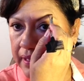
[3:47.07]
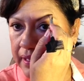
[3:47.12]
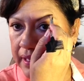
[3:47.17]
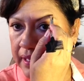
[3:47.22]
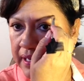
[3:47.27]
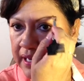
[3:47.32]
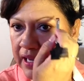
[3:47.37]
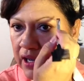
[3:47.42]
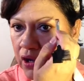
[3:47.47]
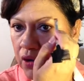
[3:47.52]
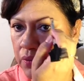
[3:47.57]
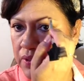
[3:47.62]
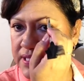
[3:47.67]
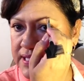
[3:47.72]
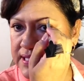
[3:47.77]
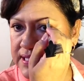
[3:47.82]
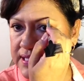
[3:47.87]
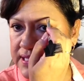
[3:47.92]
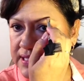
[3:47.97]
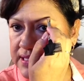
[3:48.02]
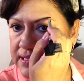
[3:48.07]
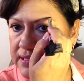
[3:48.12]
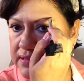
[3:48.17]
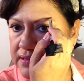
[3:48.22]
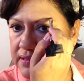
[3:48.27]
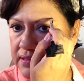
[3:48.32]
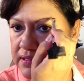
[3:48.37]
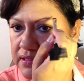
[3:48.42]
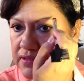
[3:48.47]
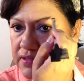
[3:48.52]
And I always
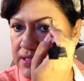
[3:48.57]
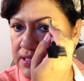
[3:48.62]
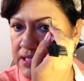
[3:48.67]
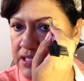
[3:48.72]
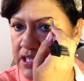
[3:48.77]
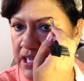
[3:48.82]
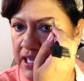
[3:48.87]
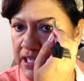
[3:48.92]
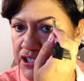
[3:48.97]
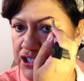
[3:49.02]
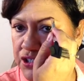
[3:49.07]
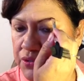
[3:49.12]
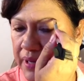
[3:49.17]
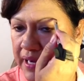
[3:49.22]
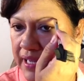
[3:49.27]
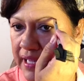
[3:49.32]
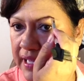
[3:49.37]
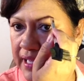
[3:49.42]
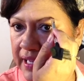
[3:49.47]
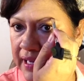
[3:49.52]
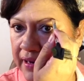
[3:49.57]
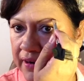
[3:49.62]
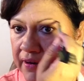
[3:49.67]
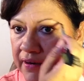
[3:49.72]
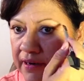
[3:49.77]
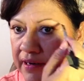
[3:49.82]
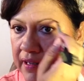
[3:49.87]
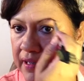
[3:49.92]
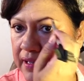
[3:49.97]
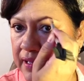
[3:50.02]
touch right
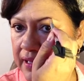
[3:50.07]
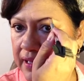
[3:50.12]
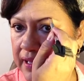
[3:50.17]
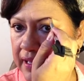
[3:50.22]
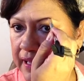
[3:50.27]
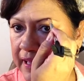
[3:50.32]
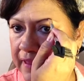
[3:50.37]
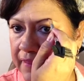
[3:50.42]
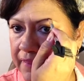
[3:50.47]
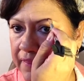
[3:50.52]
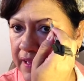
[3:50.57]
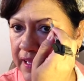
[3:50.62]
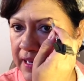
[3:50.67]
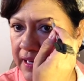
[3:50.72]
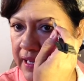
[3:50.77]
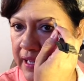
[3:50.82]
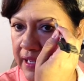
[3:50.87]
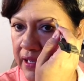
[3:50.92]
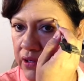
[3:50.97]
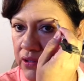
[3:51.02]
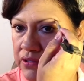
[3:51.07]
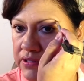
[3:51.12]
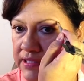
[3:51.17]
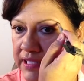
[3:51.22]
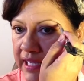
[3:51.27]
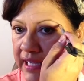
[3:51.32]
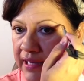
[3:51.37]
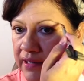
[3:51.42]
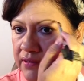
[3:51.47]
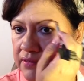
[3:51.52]
here and then I go
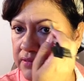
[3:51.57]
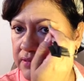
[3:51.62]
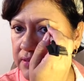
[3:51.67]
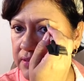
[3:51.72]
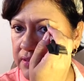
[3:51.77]
down.